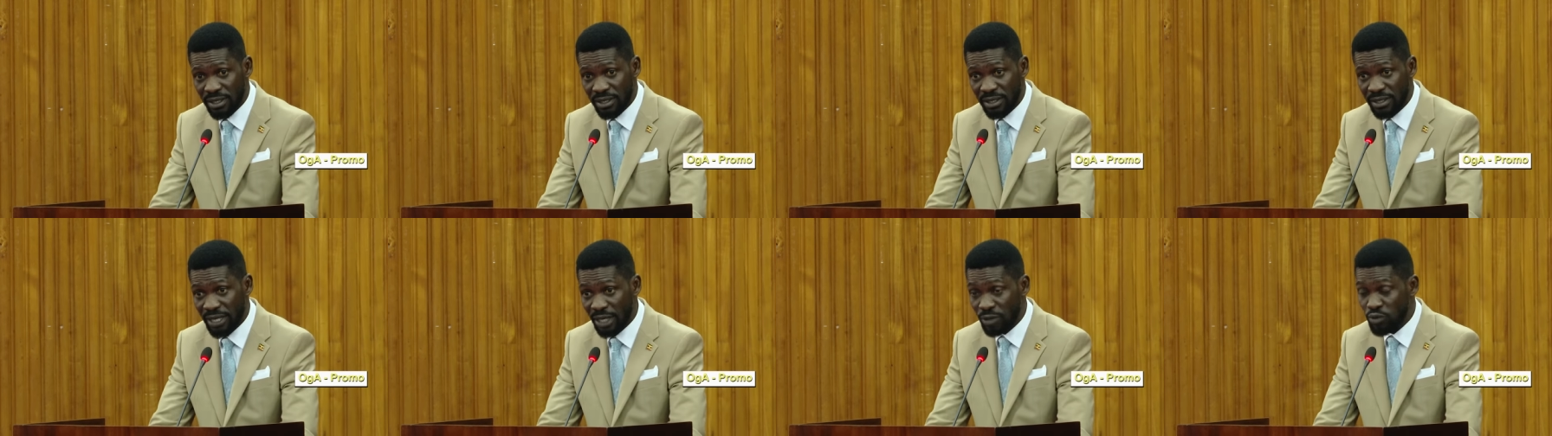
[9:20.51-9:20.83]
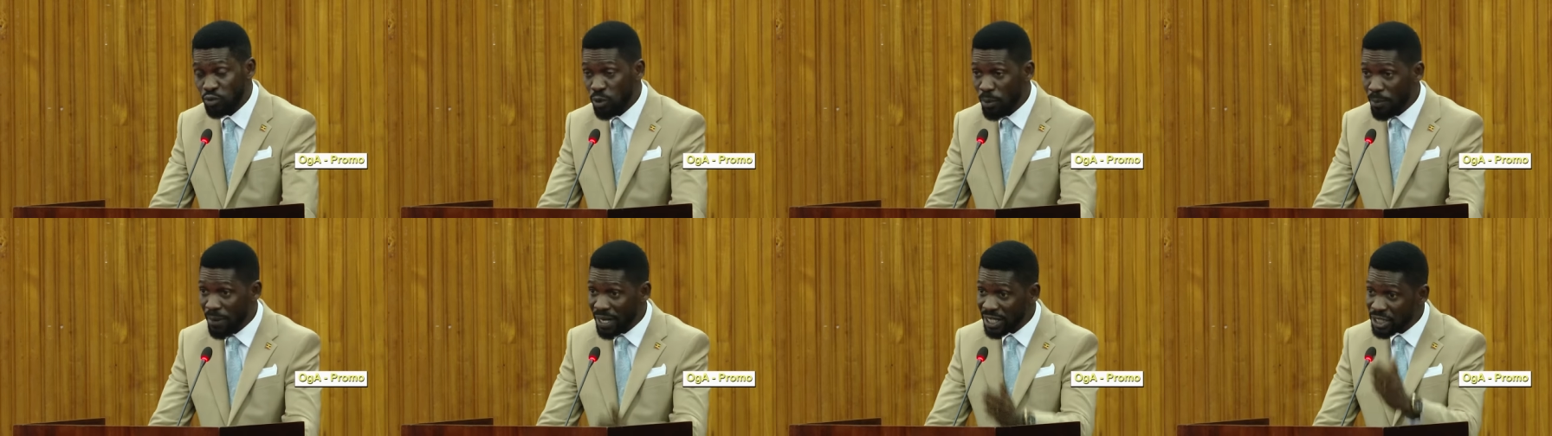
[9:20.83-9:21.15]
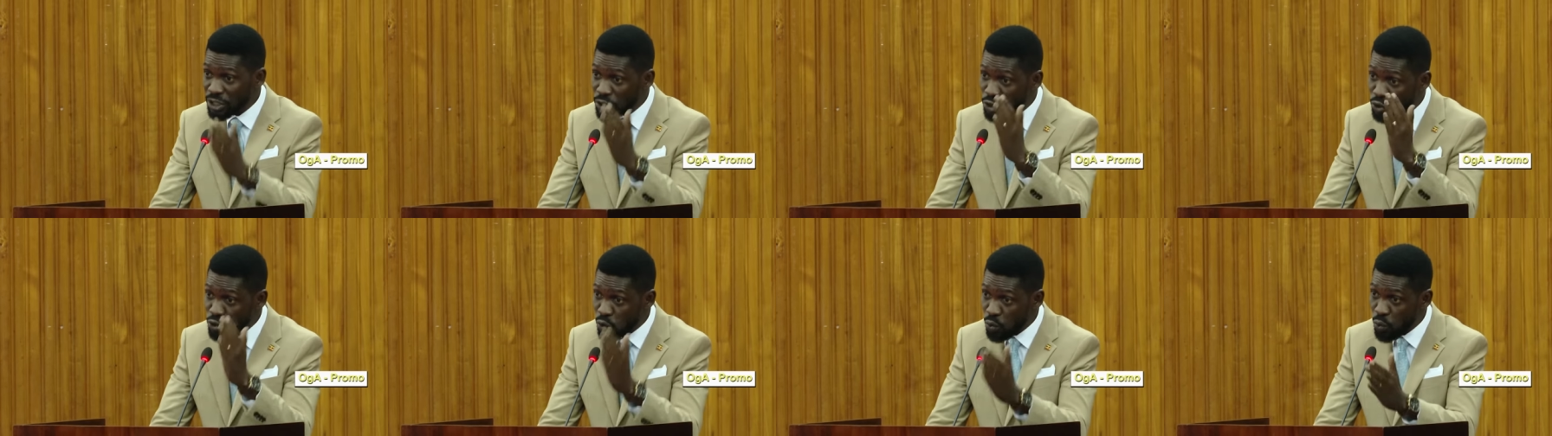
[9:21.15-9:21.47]
that we
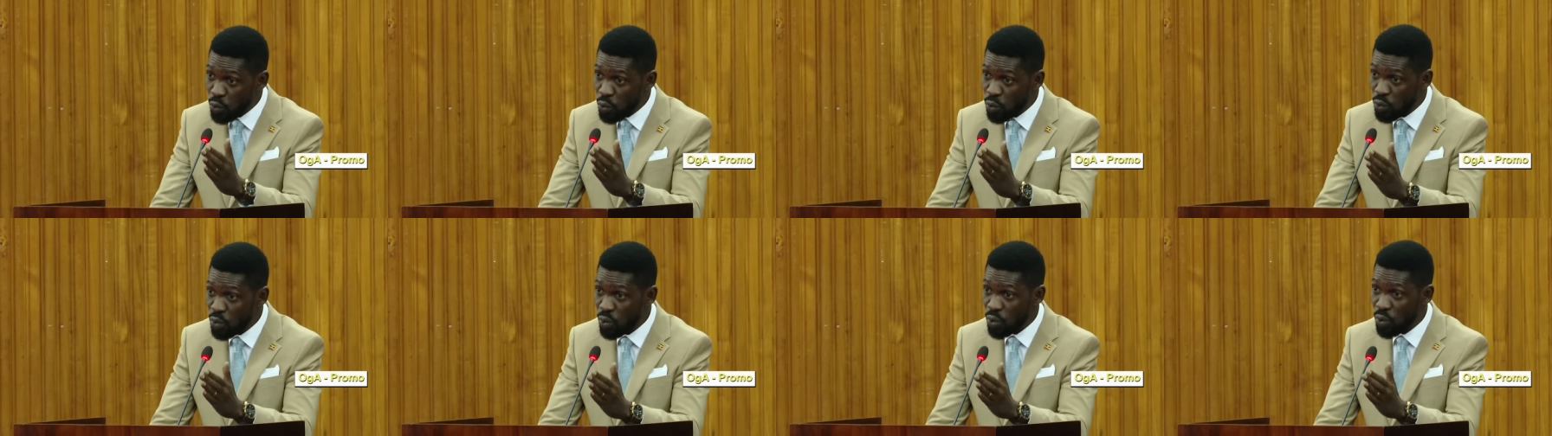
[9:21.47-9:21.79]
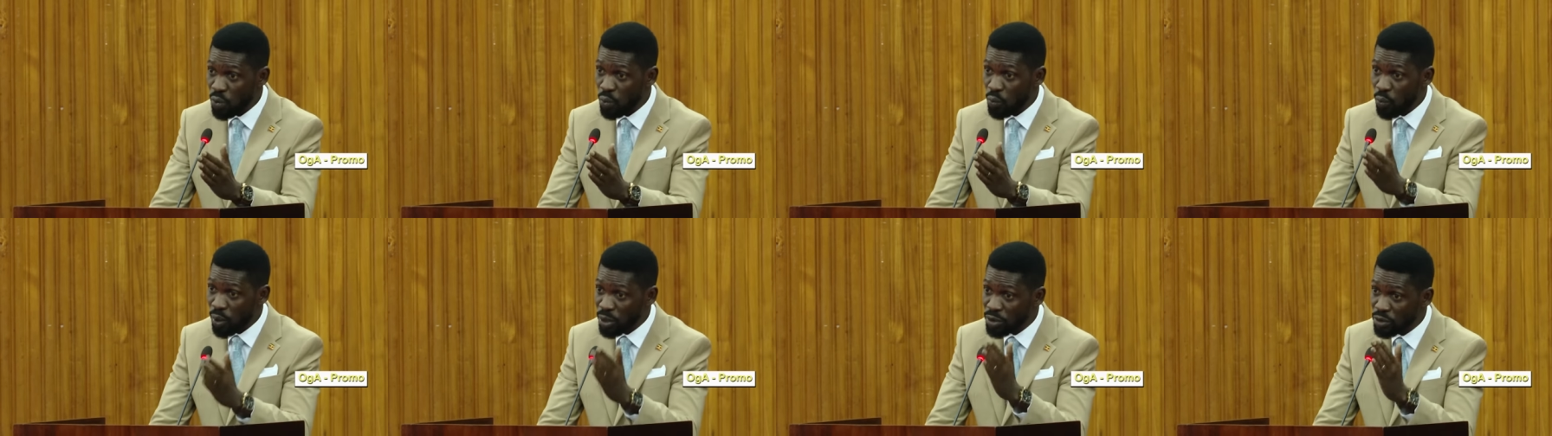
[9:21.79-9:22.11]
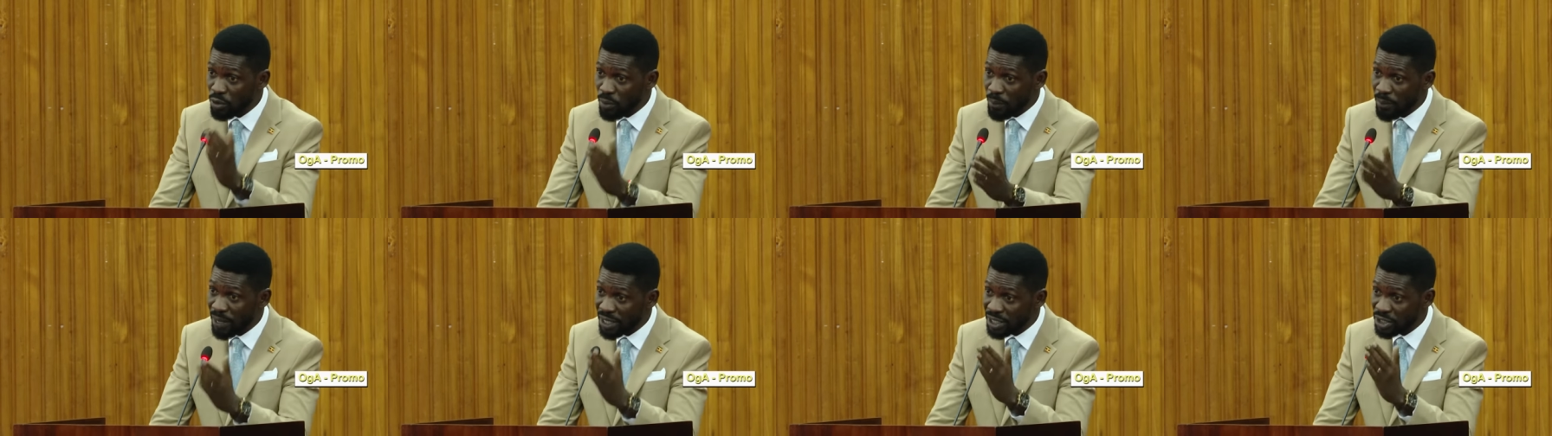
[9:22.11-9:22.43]
must do what
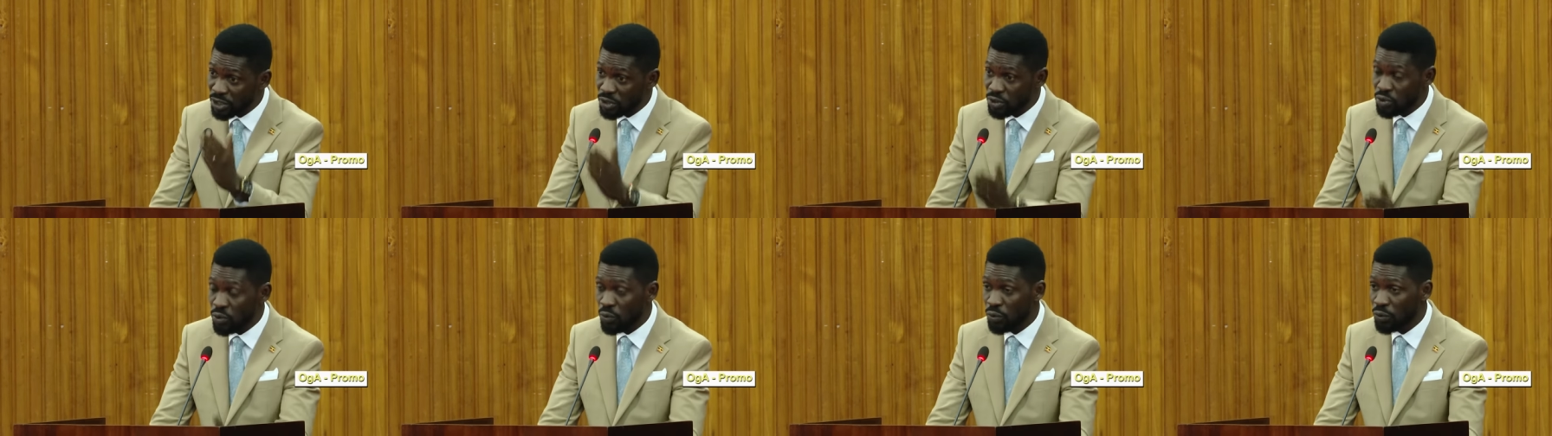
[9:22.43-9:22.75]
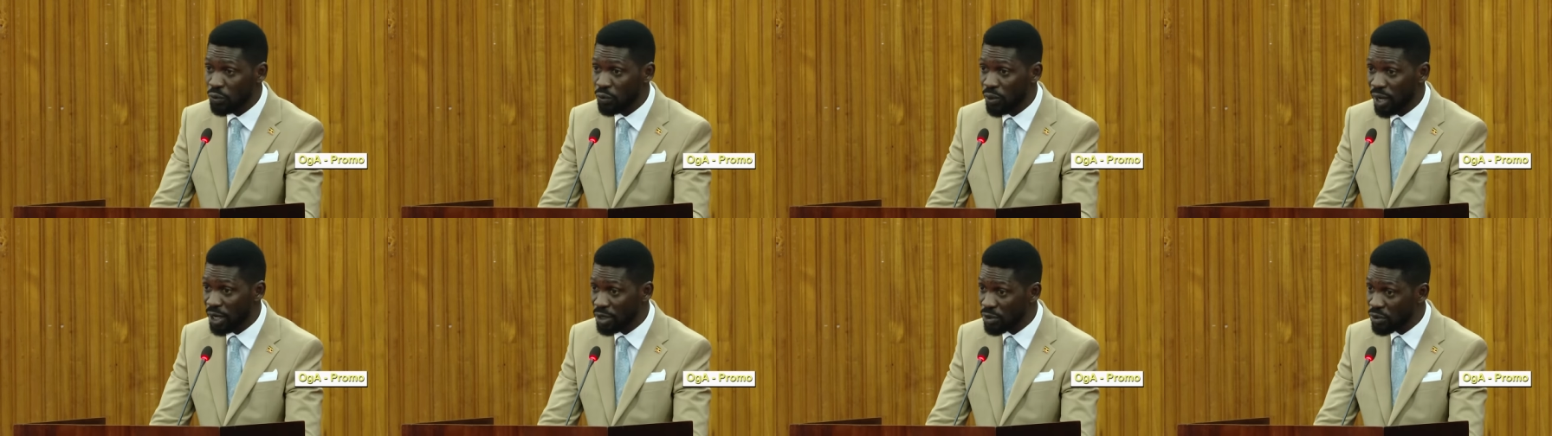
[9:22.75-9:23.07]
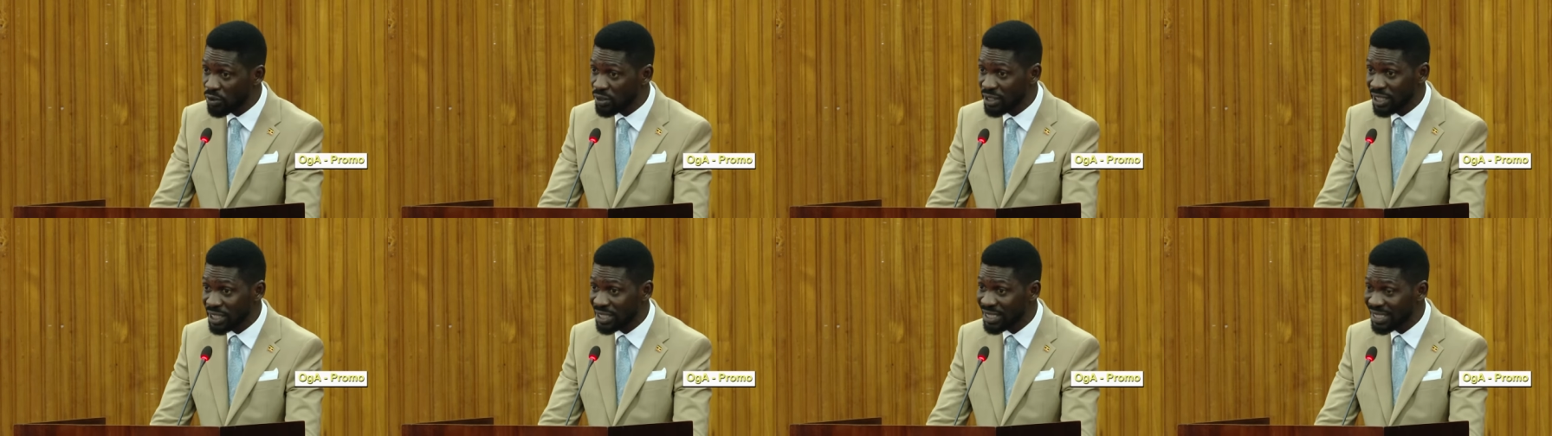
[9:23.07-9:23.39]
we must do. You
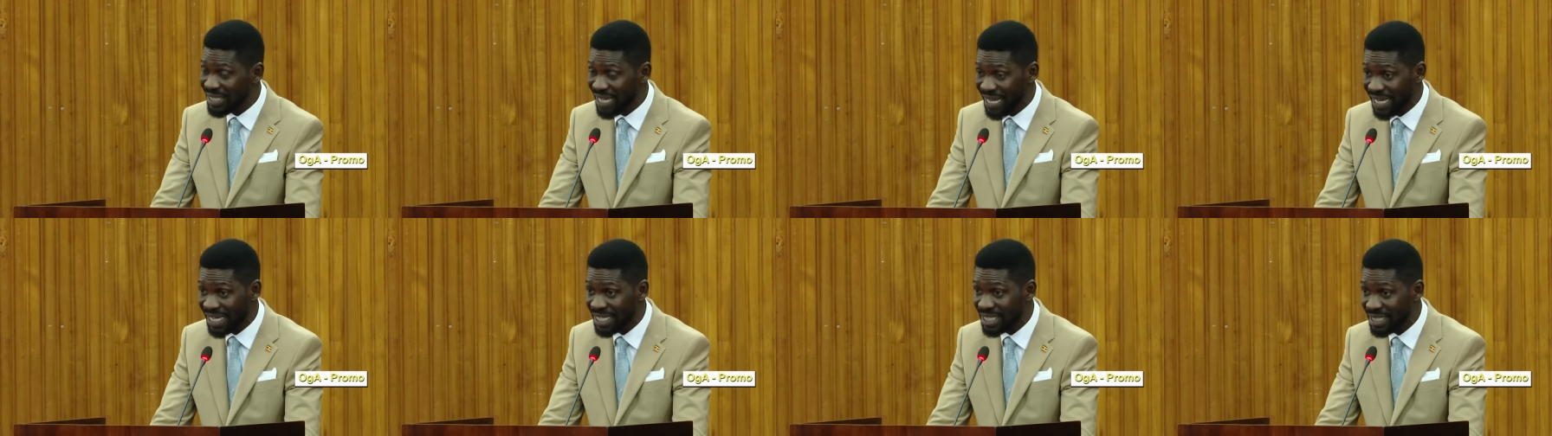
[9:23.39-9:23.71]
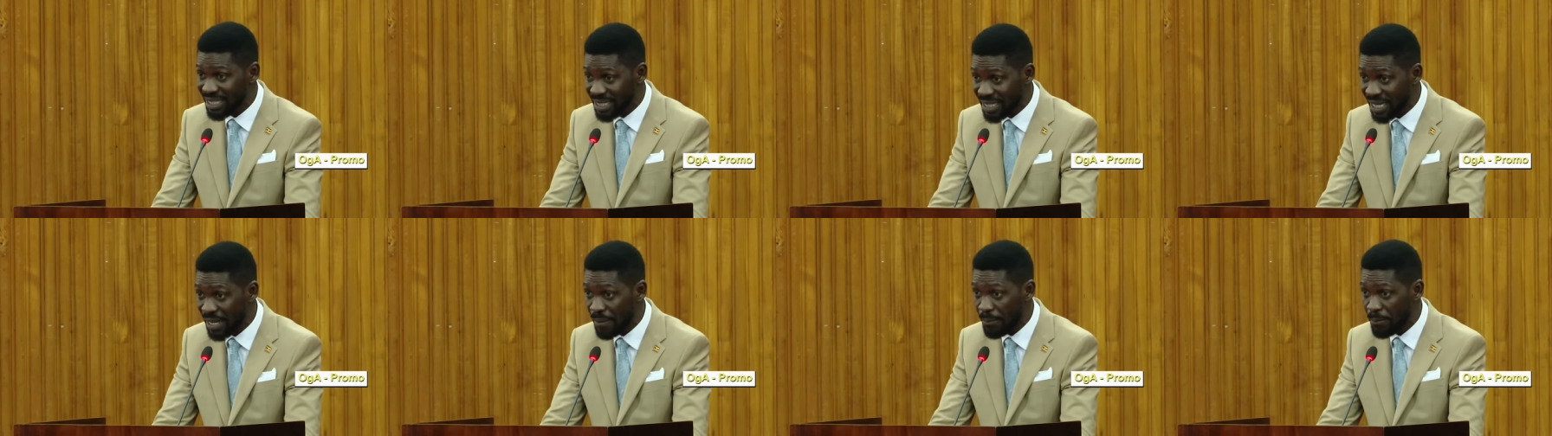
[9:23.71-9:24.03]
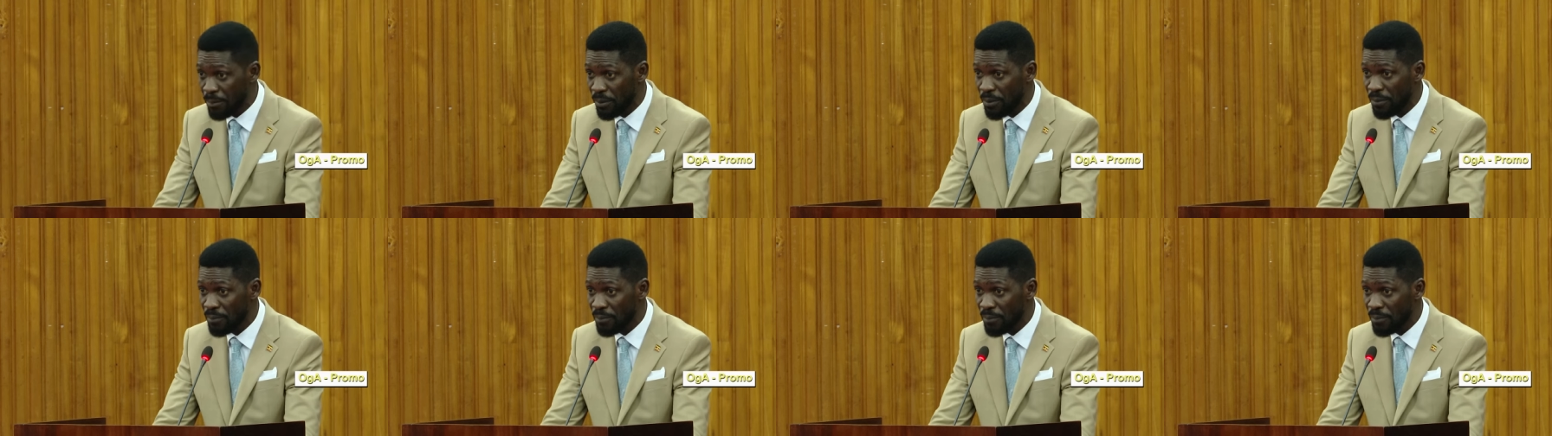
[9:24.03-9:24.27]
cannot take a step